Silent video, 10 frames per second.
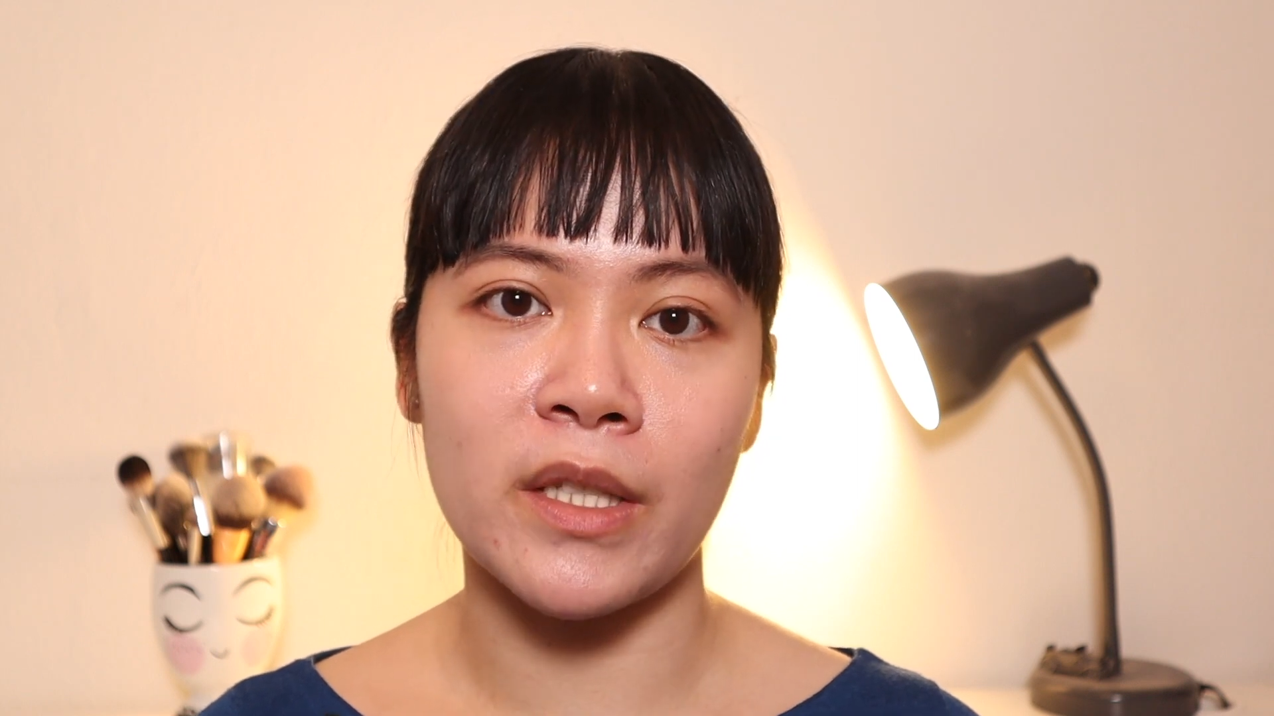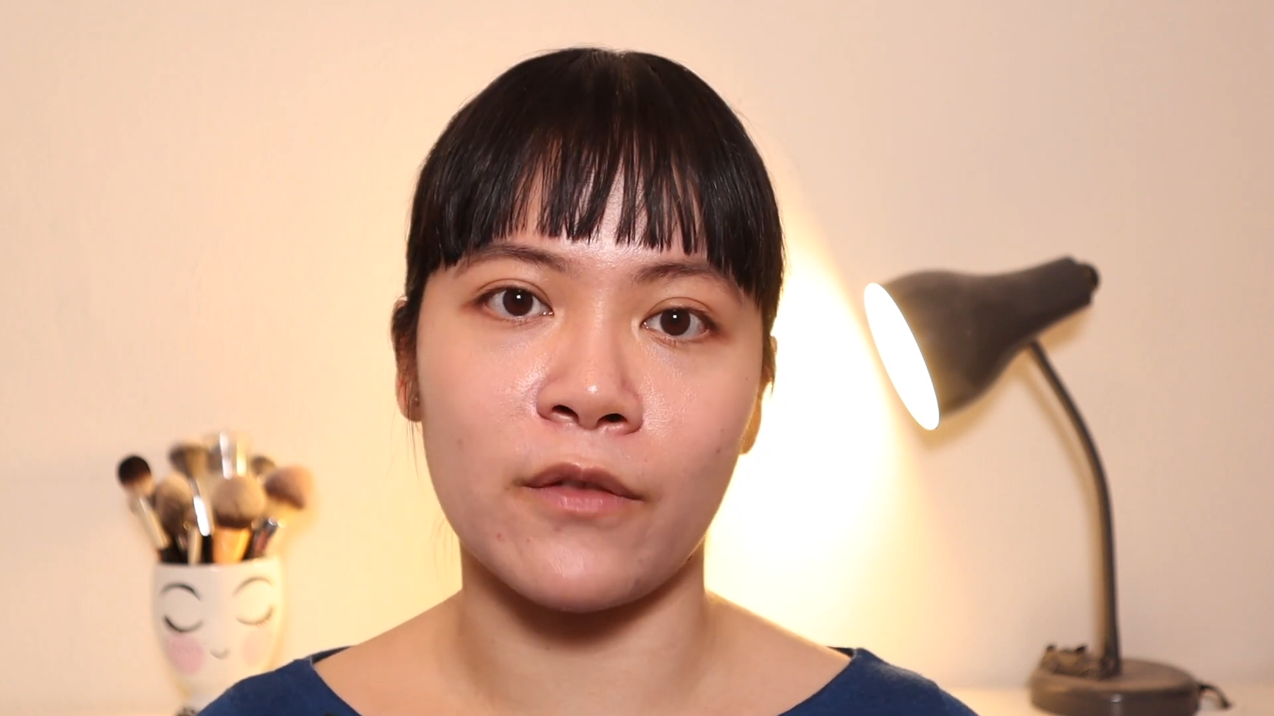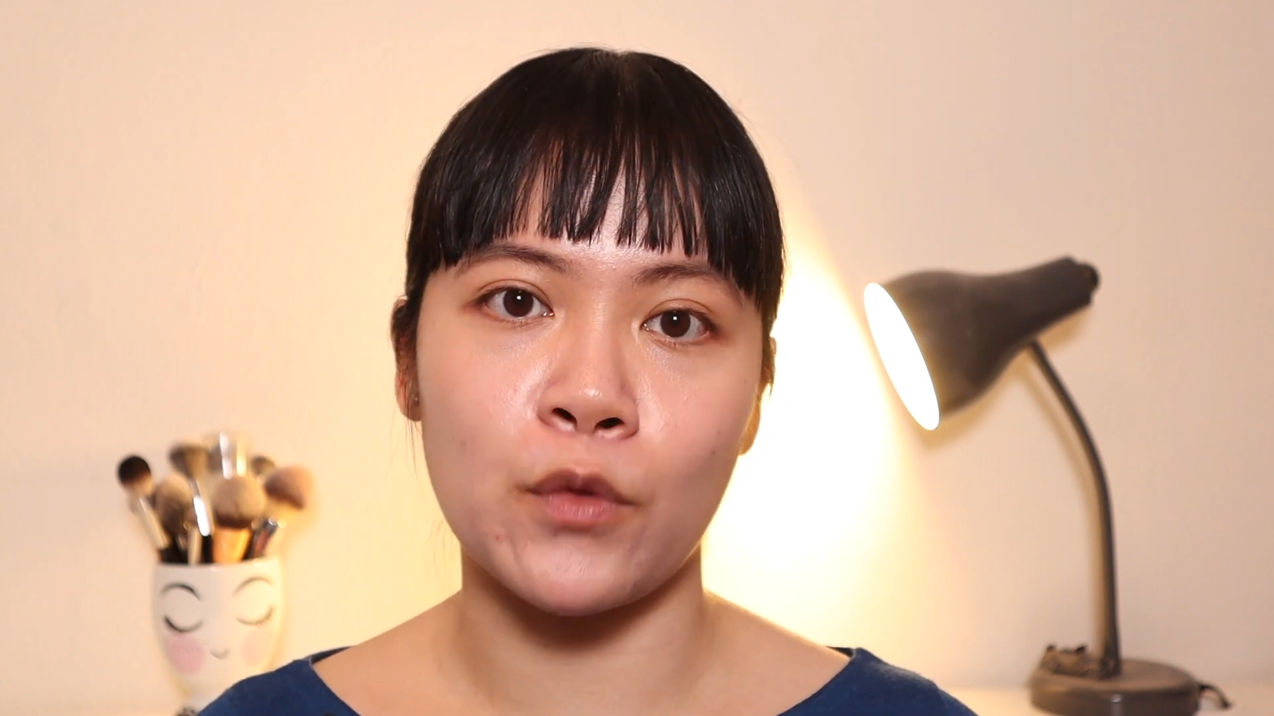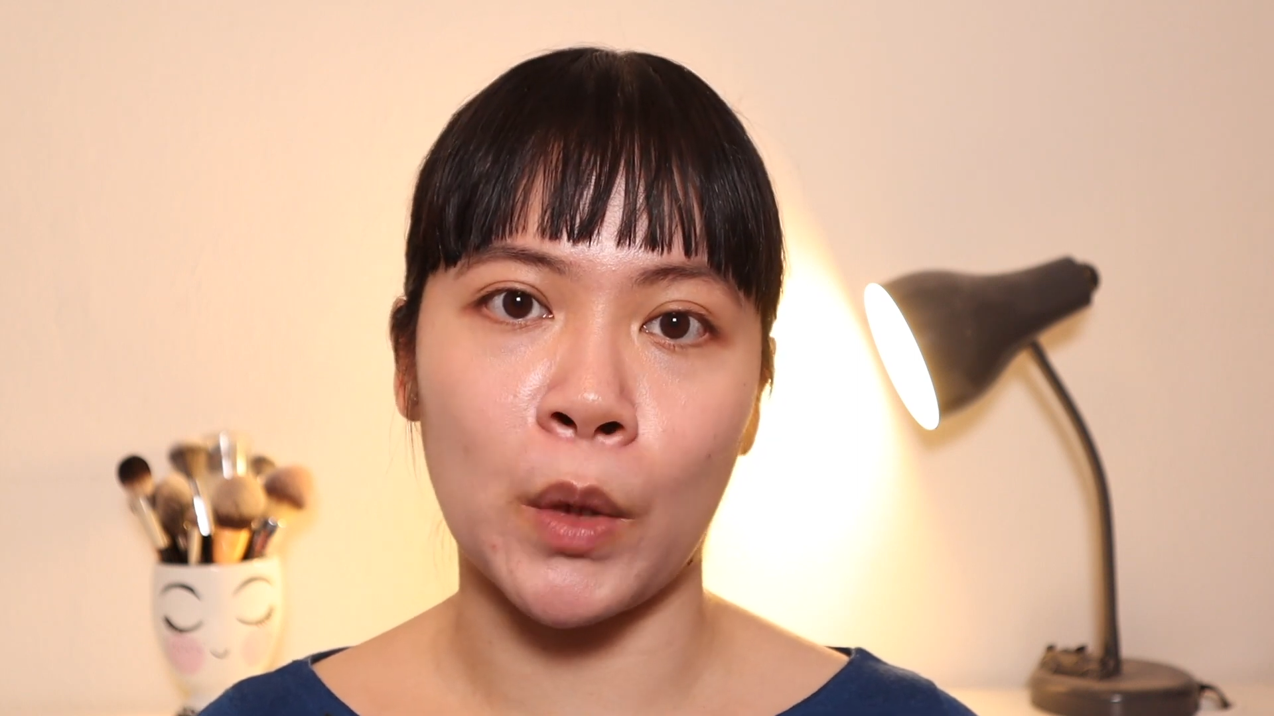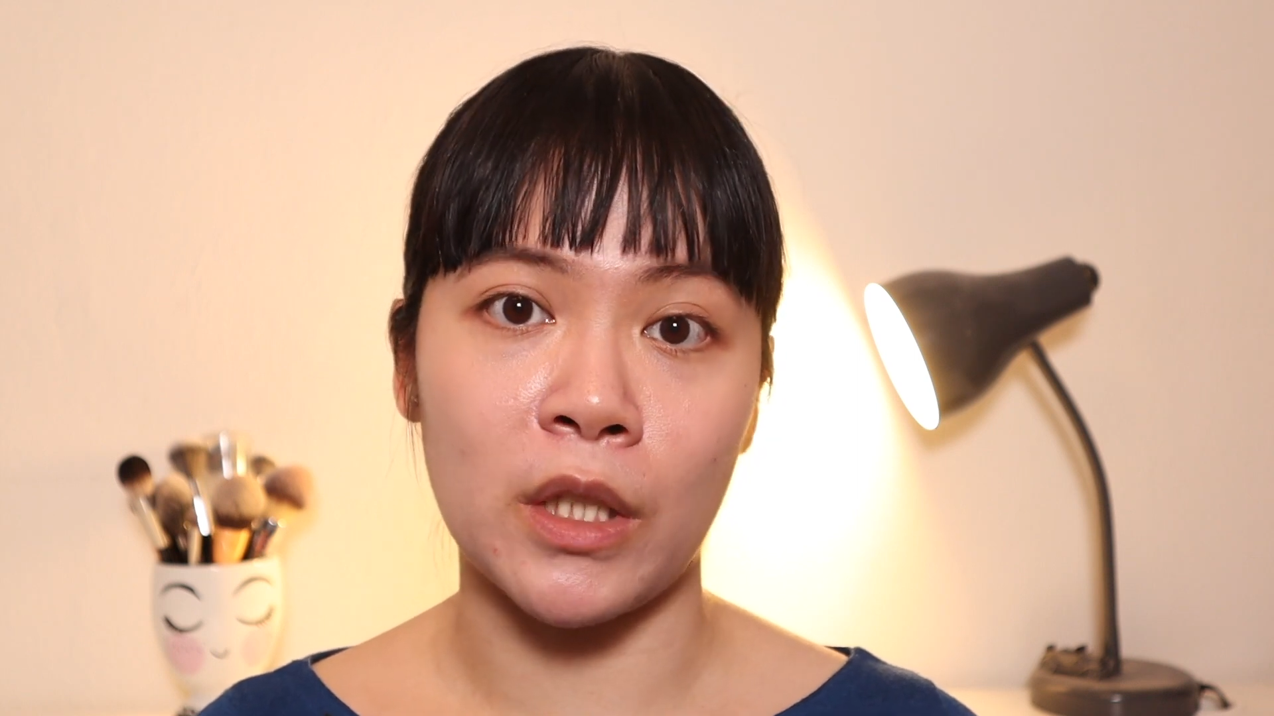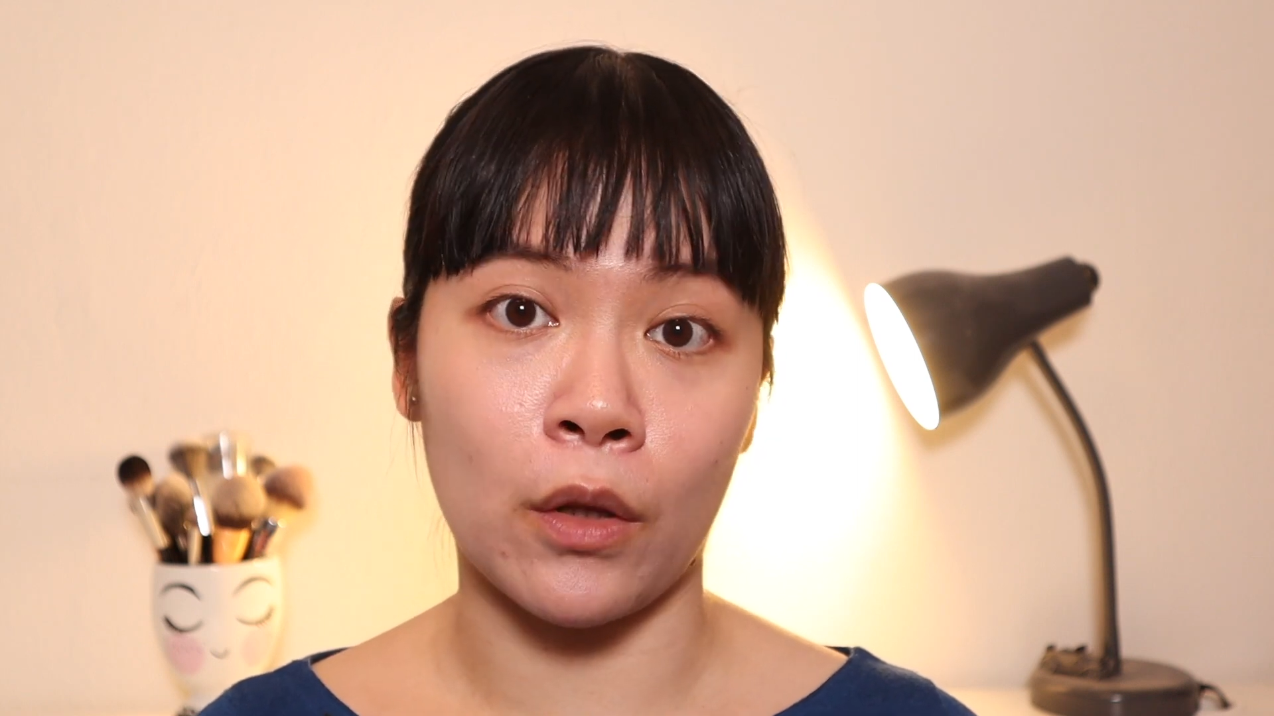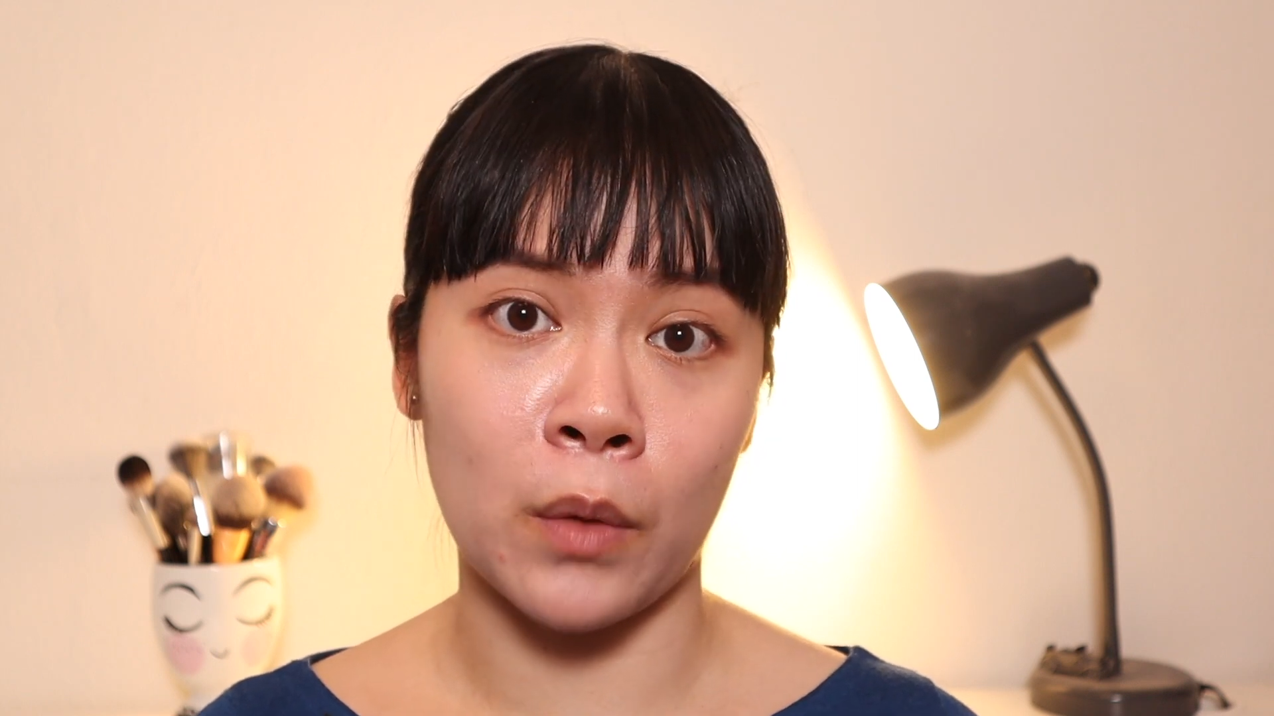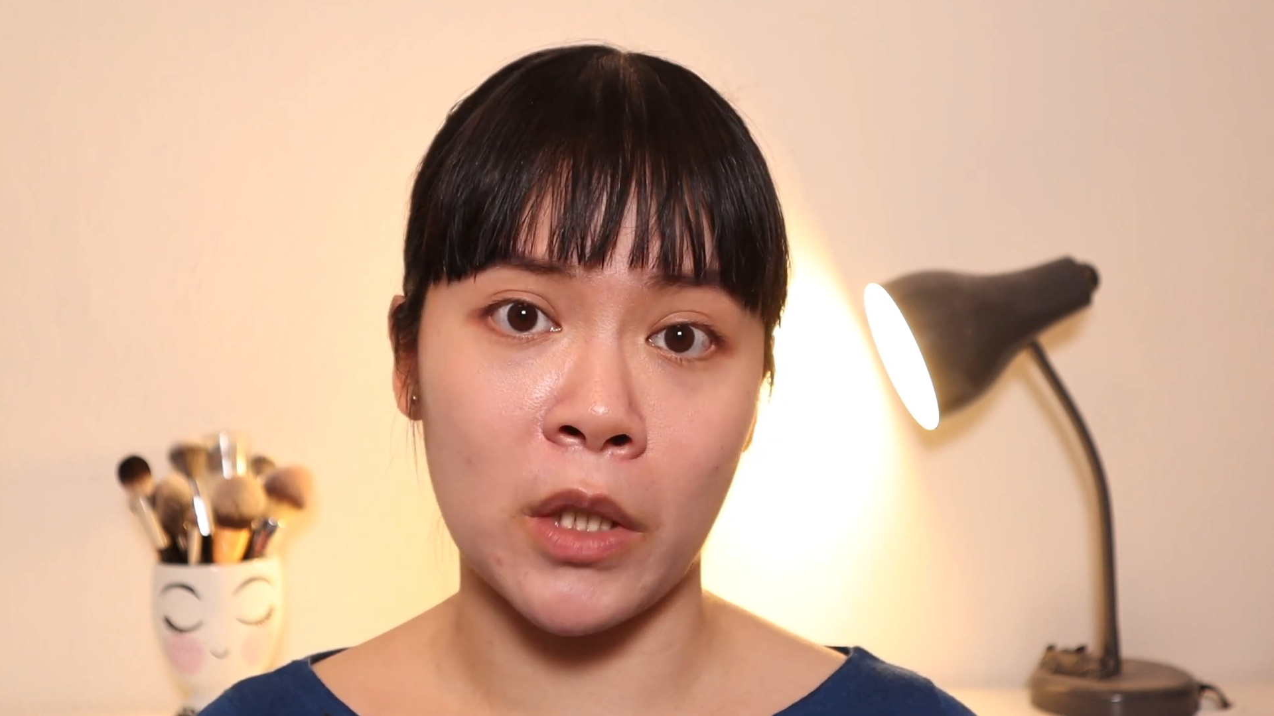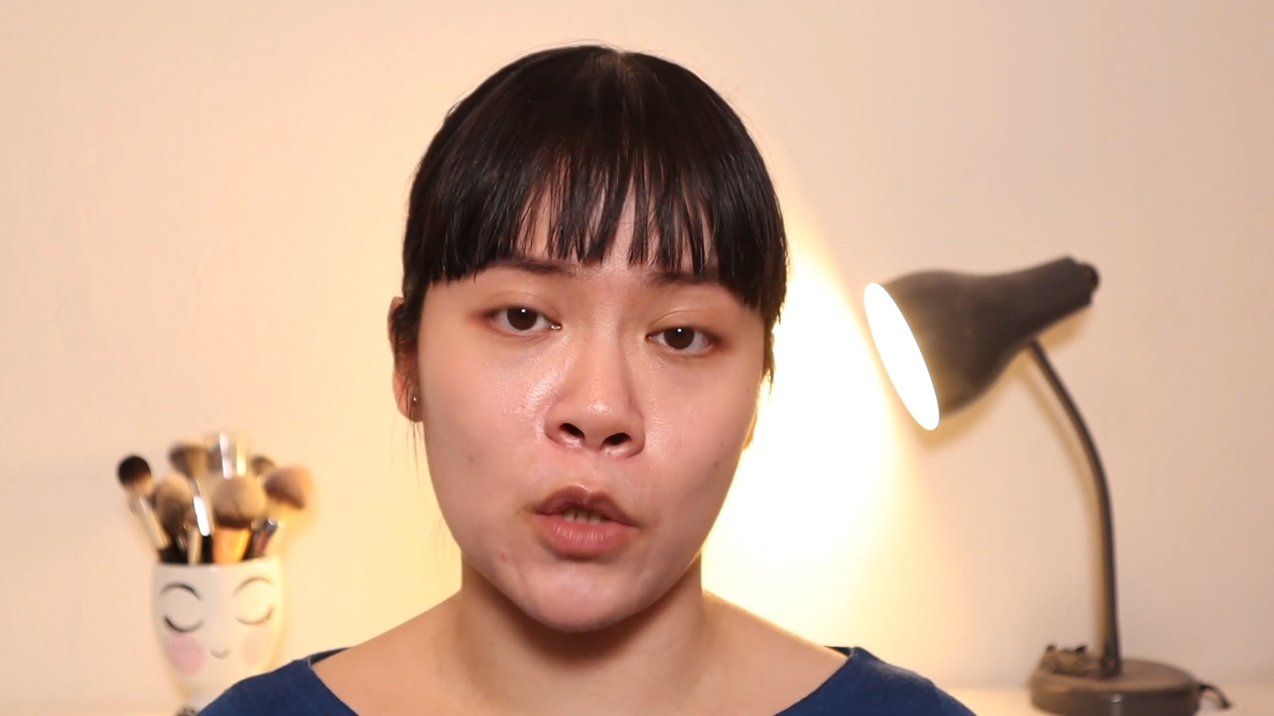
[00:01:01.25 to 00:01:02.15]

of $23 to